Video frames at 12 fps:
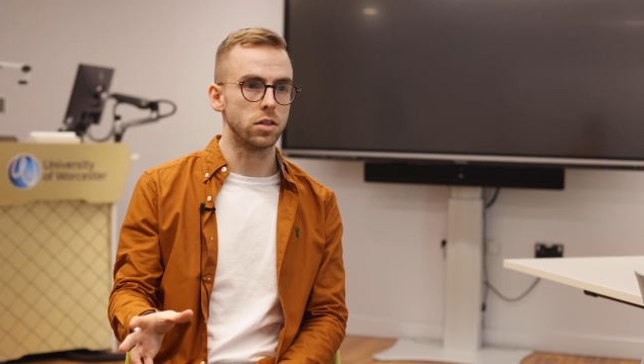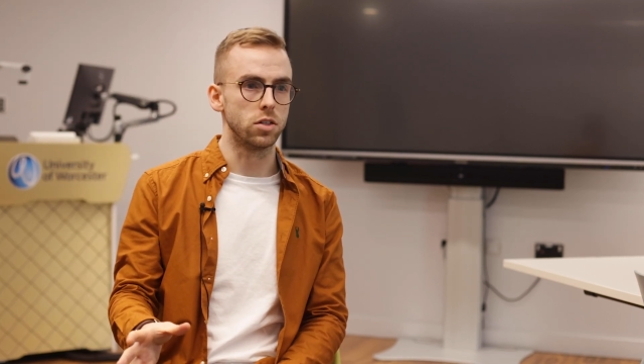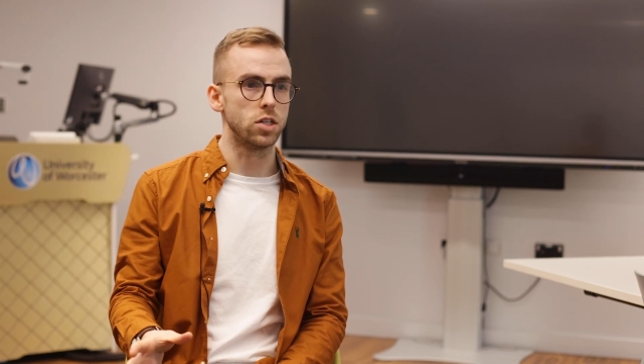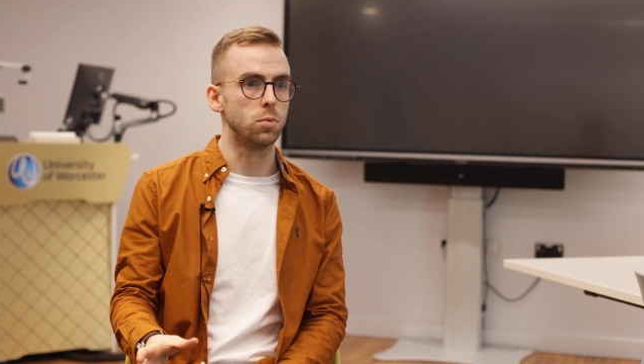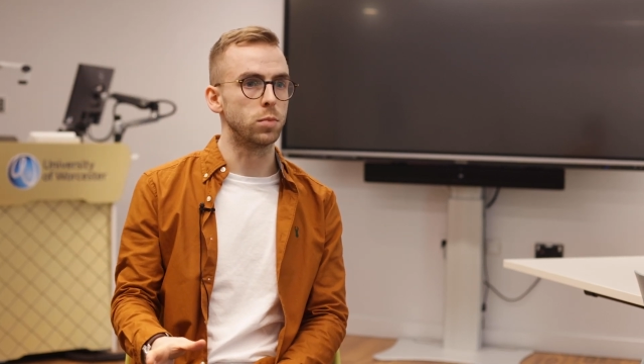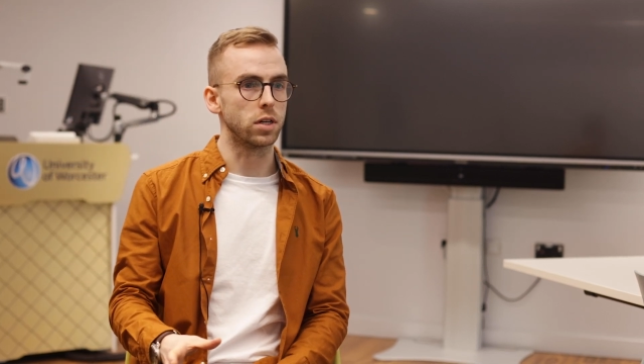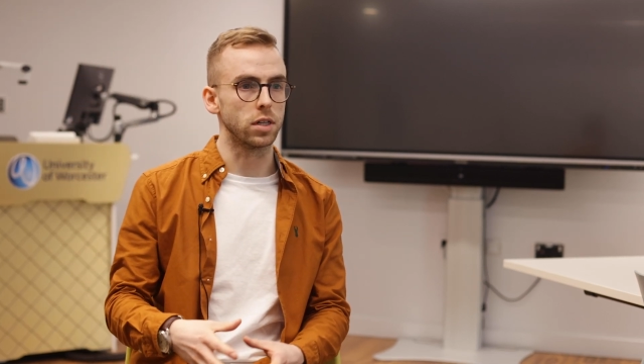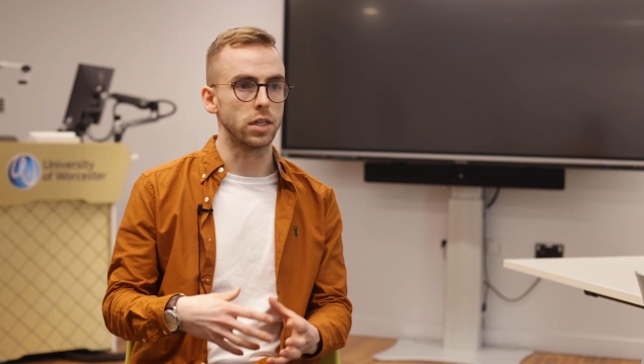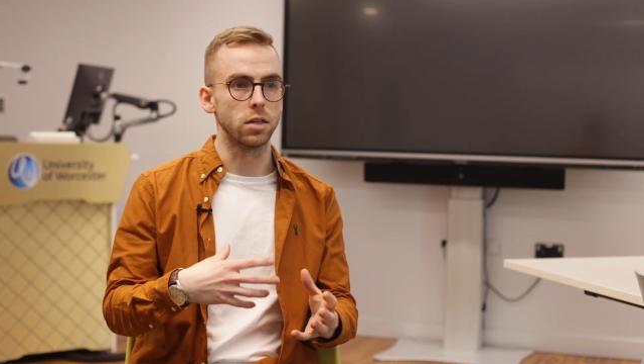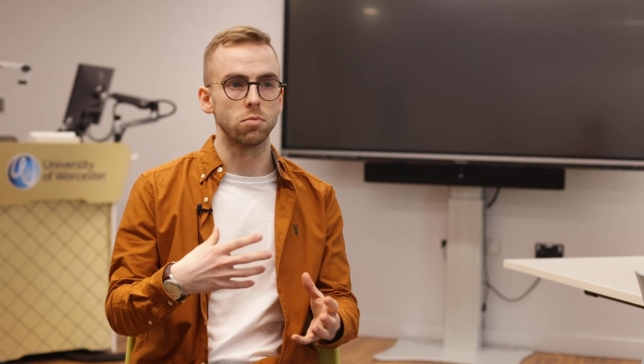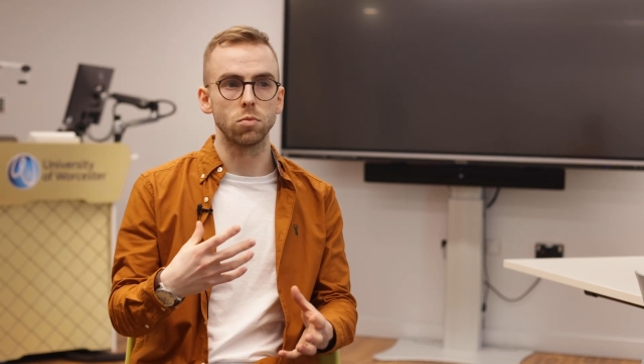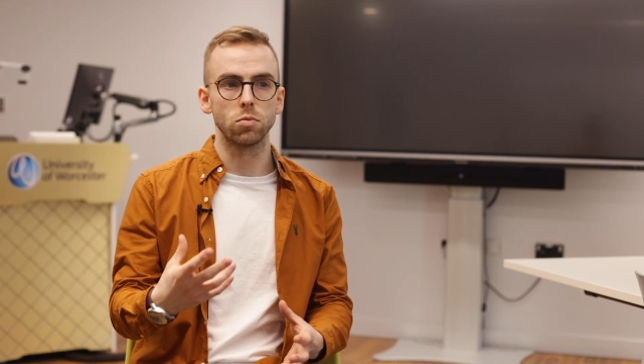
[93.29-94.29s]
and
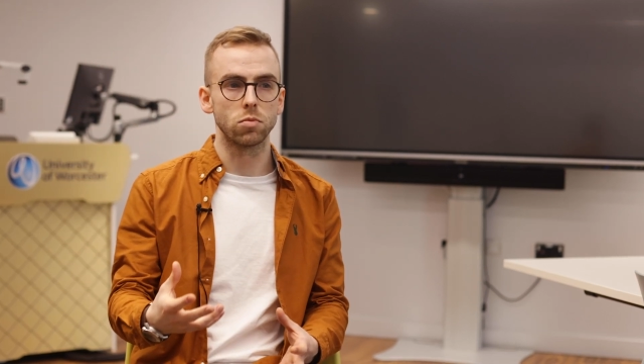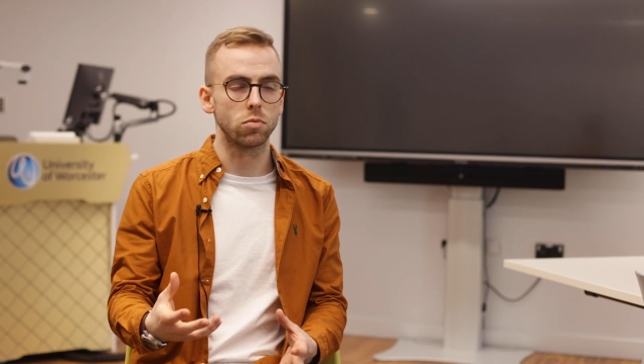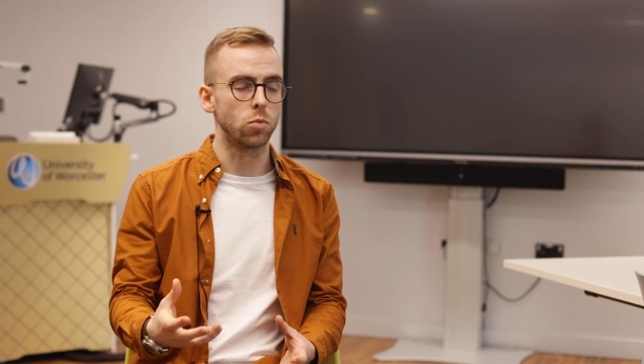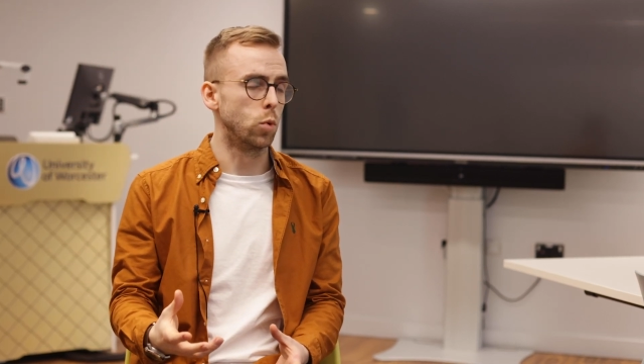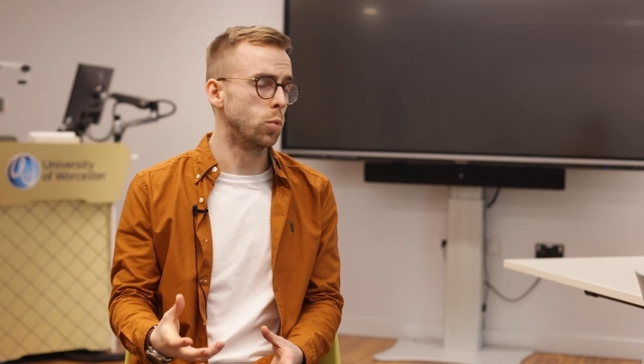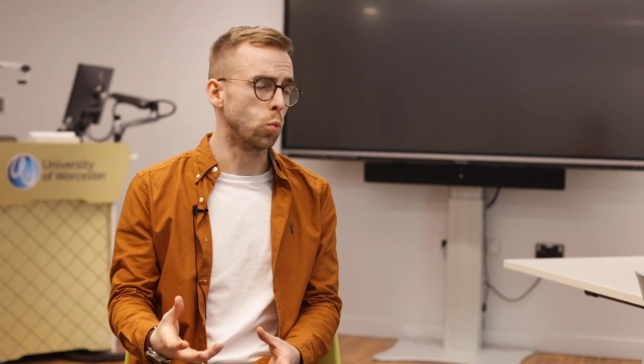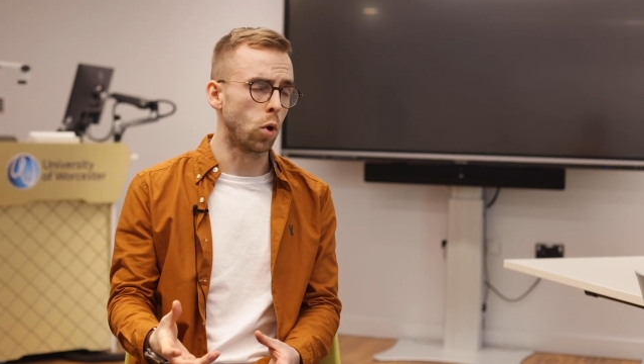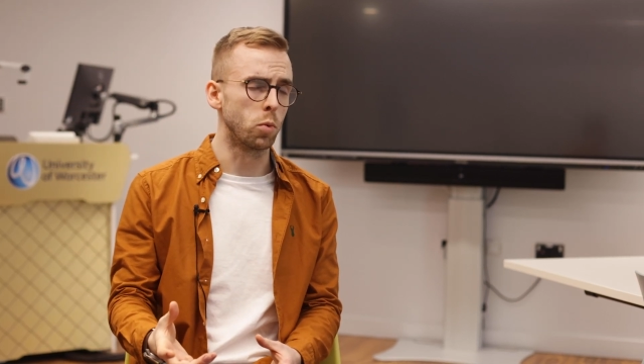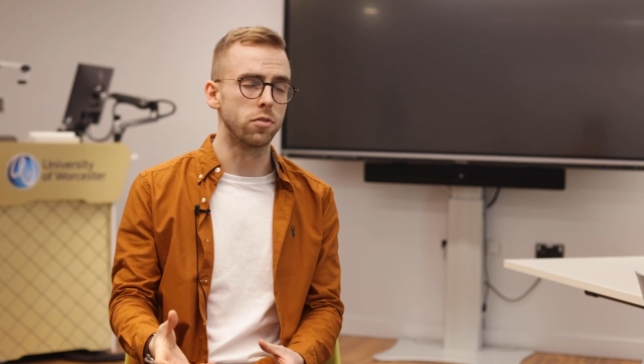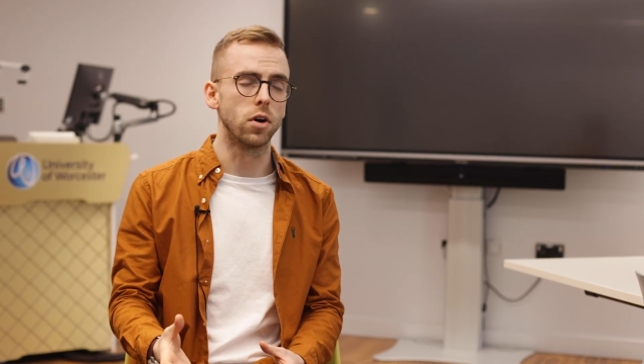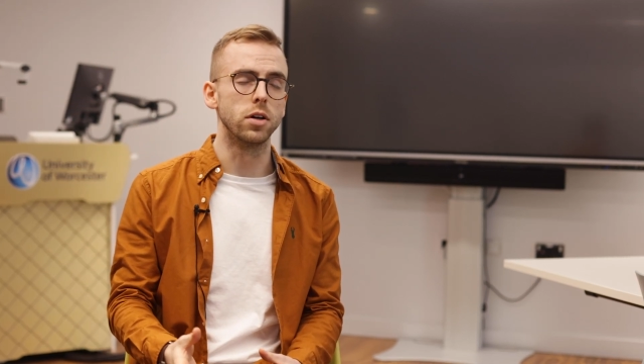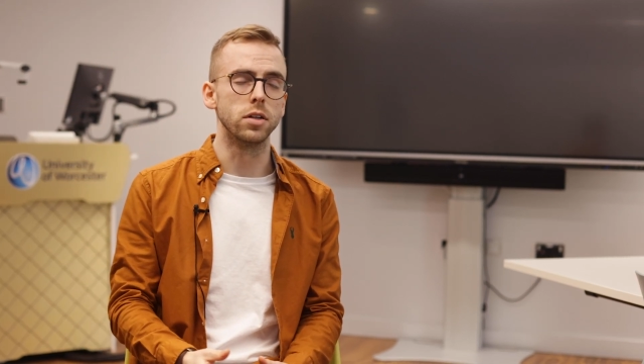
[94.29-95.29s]
typically what
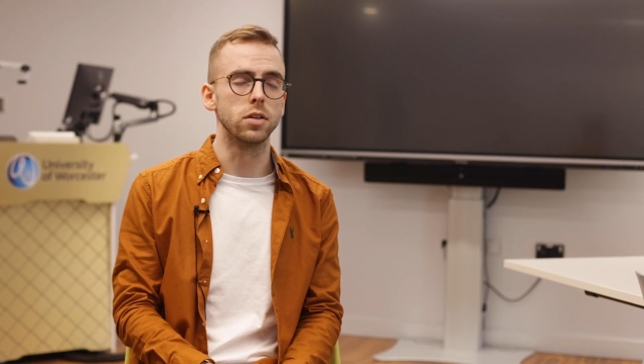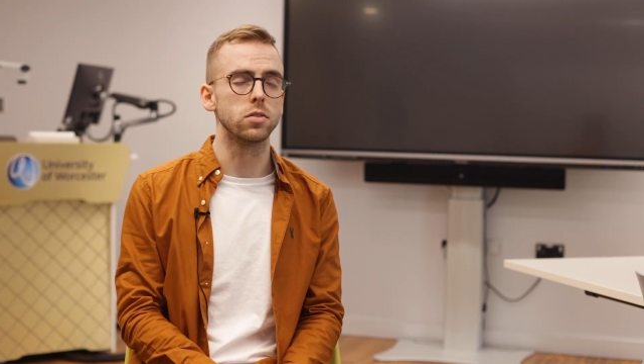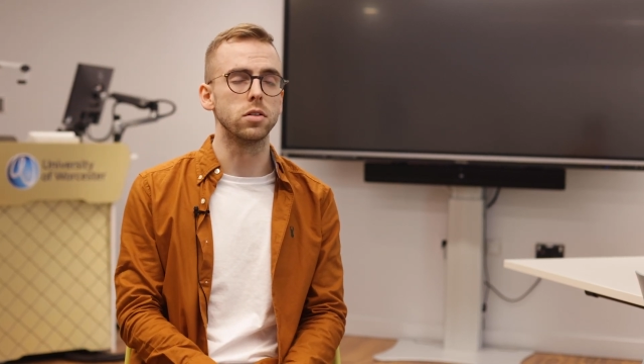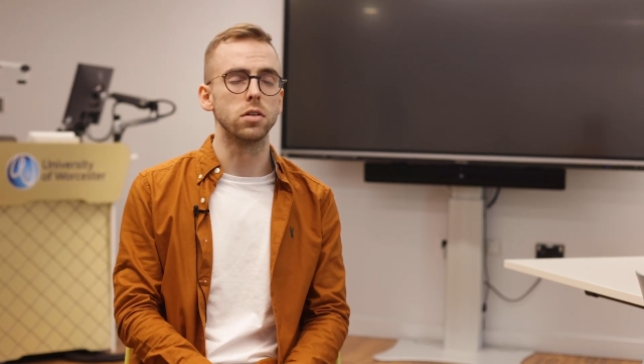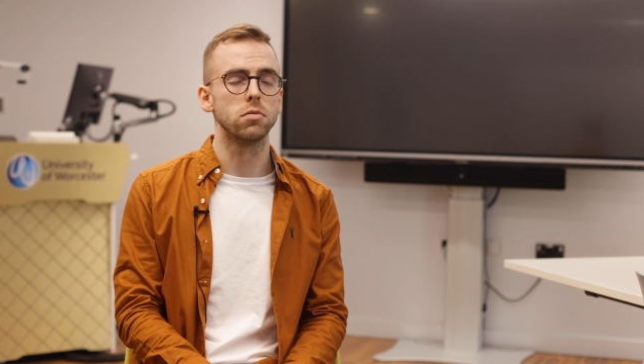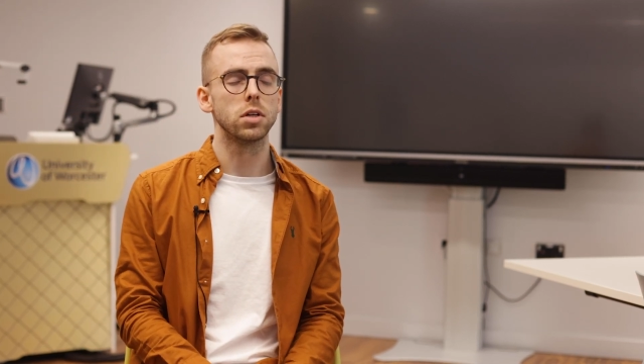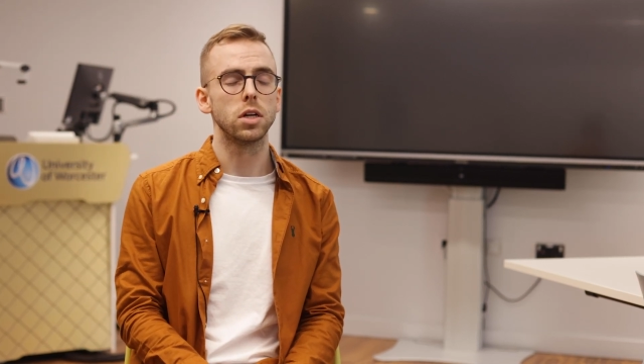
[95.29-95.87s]
we find is that